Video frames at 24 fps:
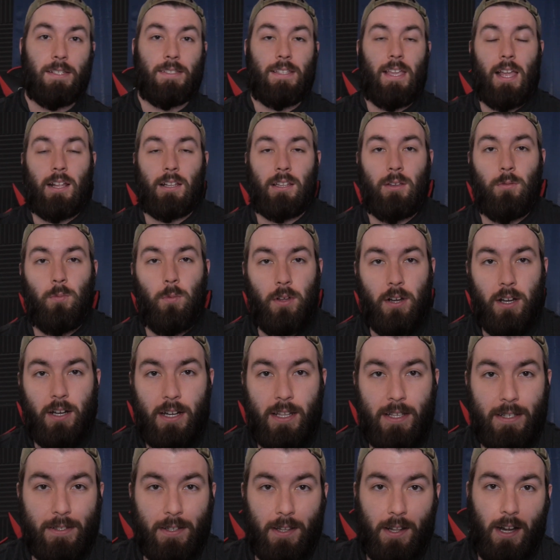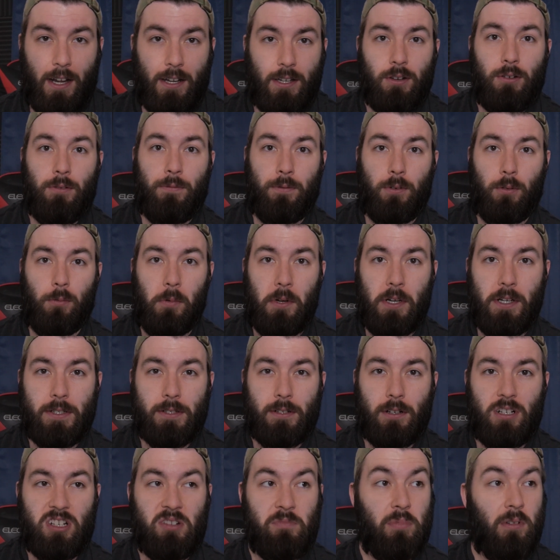exactly what it is that I do for
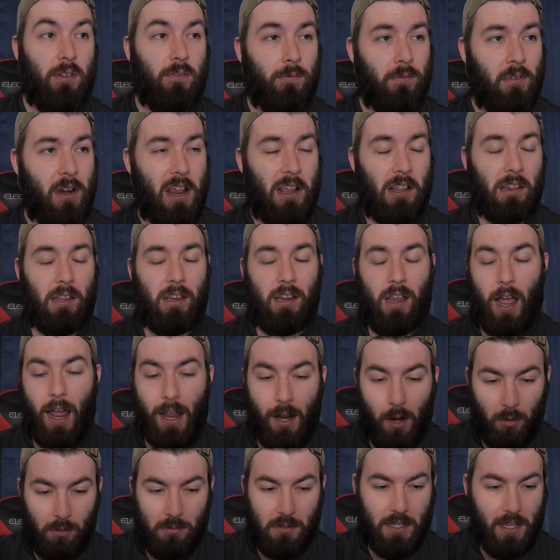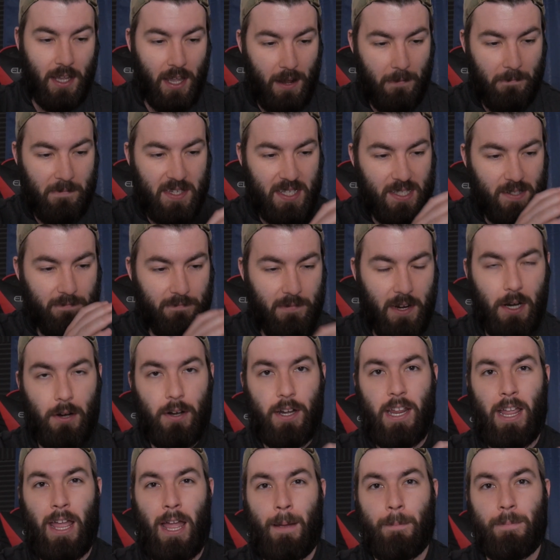research, but frankly, I only have this
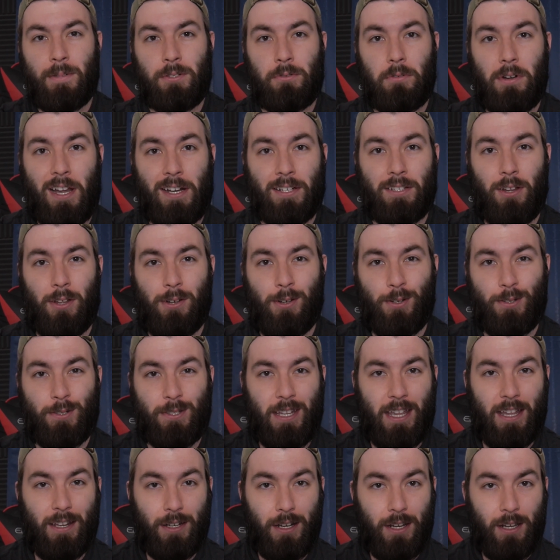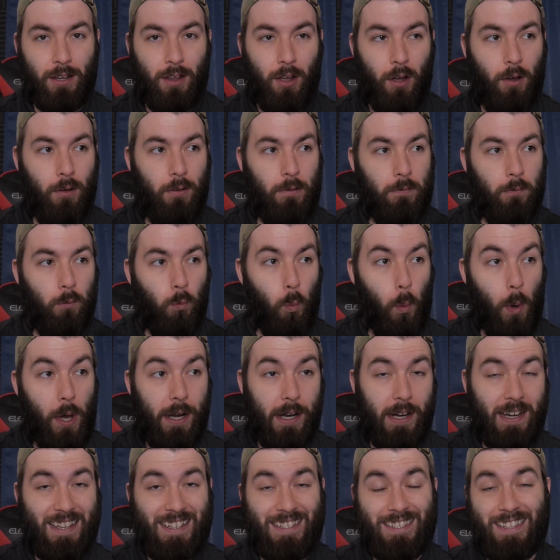very abstract understanding of what
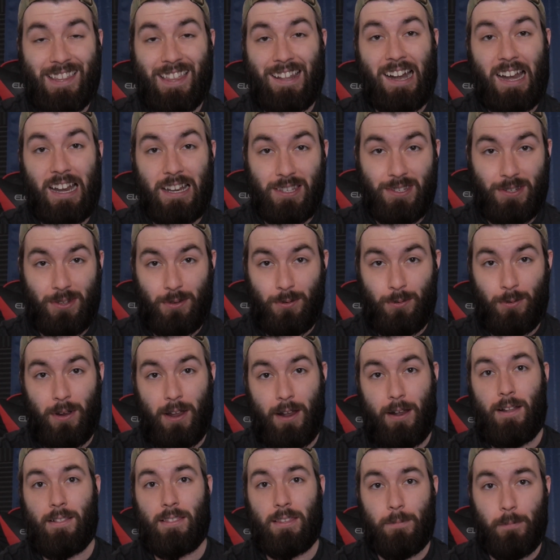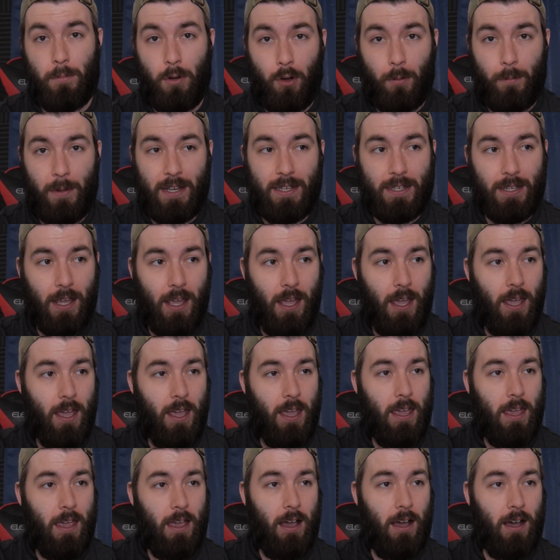it is that I do at the moment.
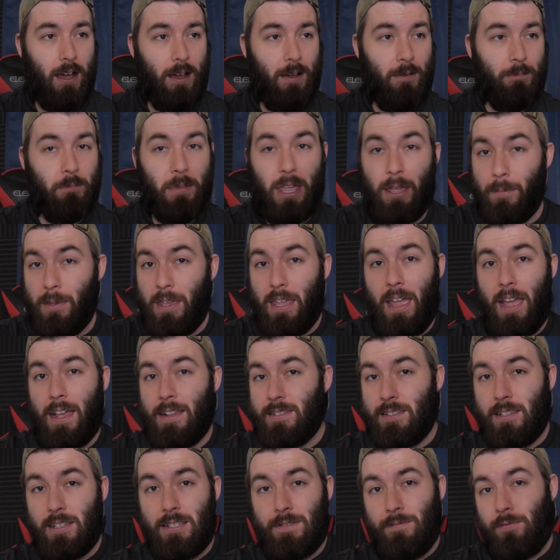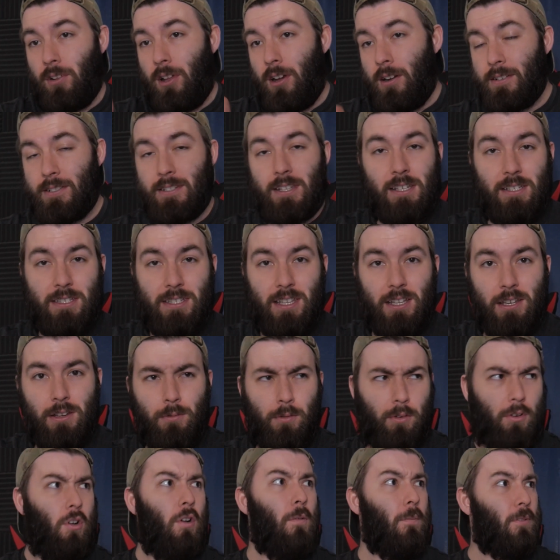Maybe as these vlogs continue,
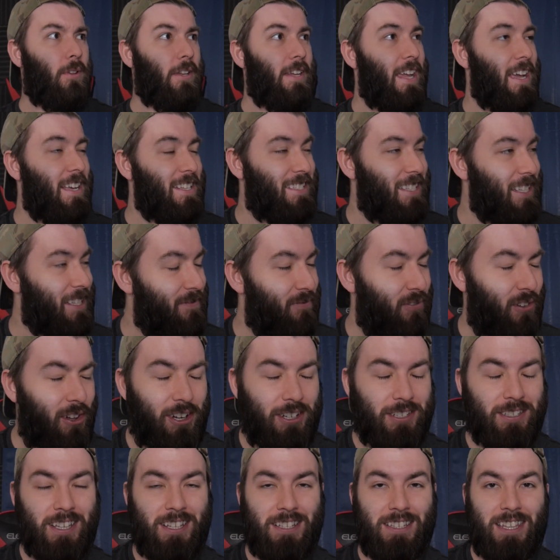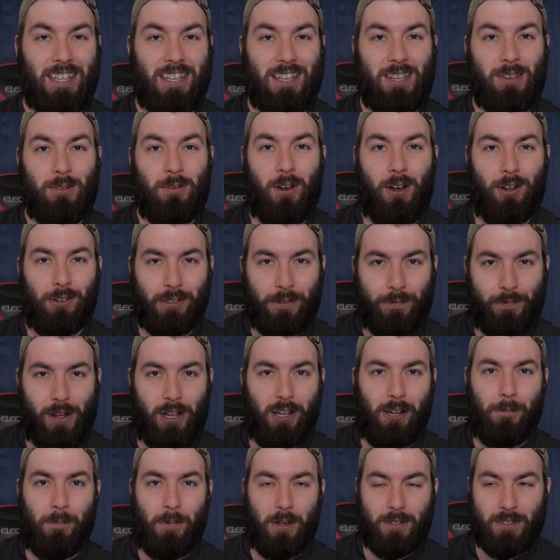or hopefully as these vlogs continue, I'll
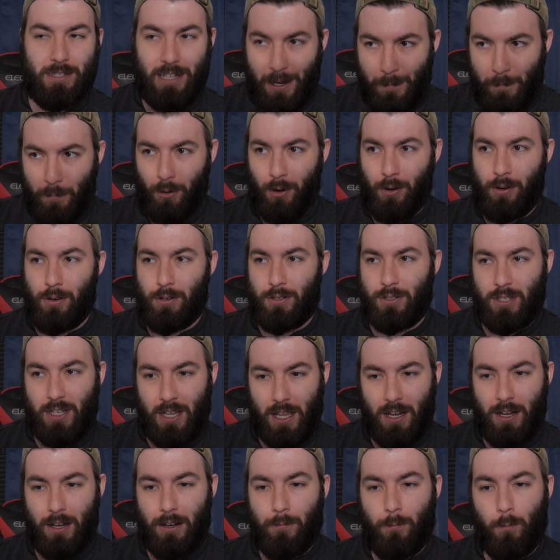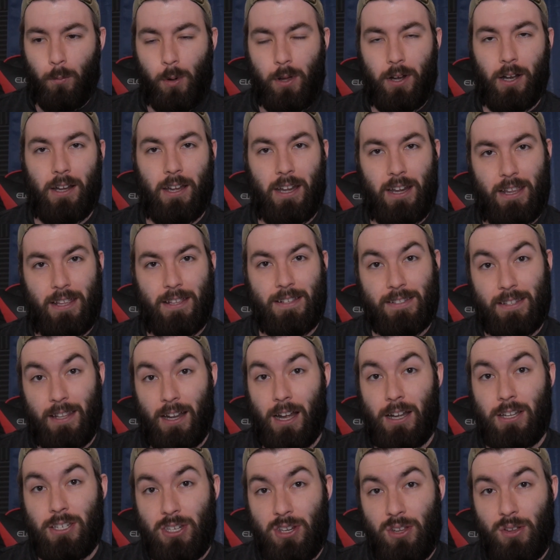develop a deeper understanding of what it is that
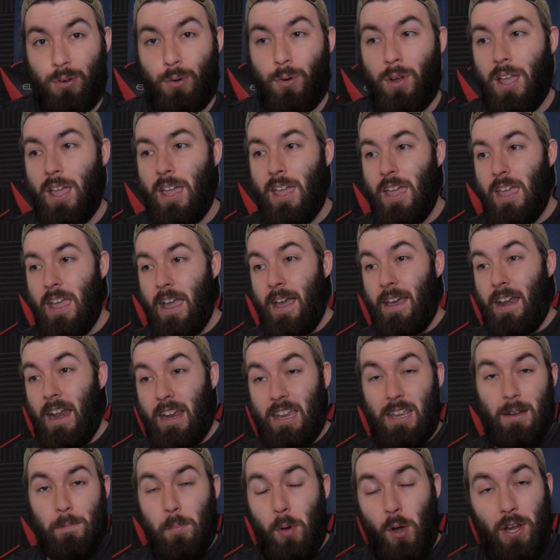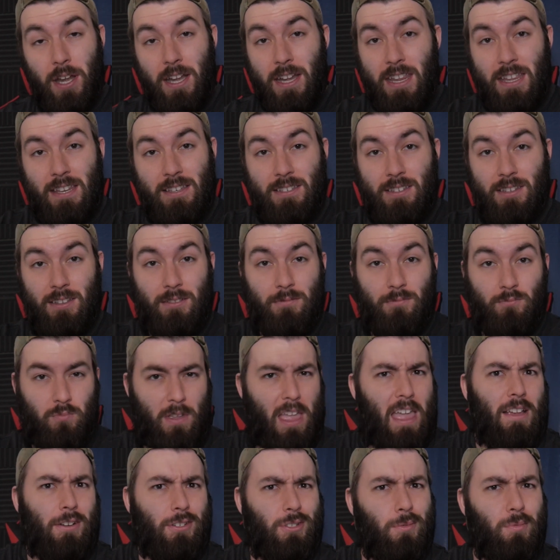I do, and I can put it into
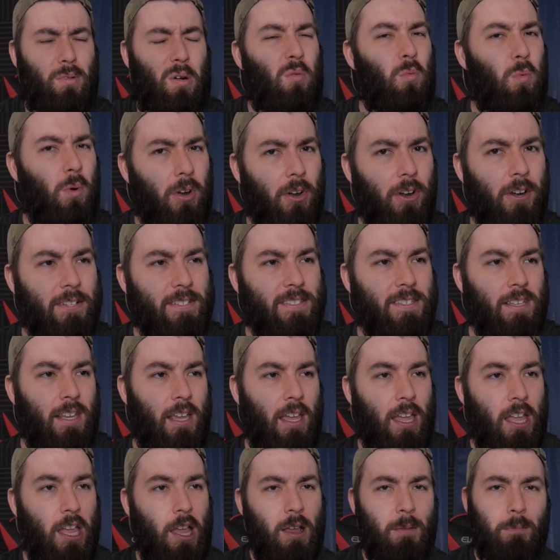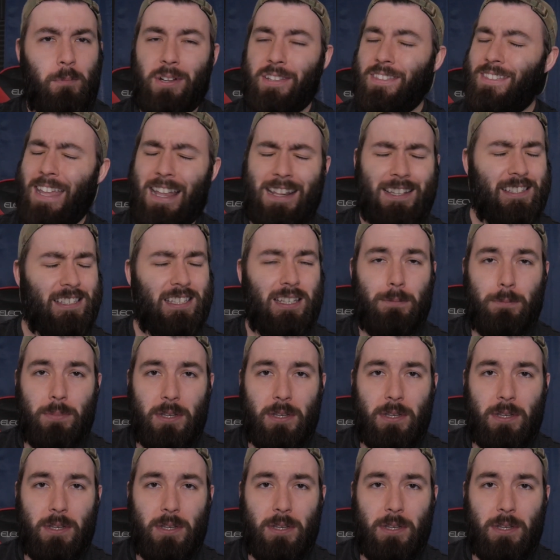actual words, but that's to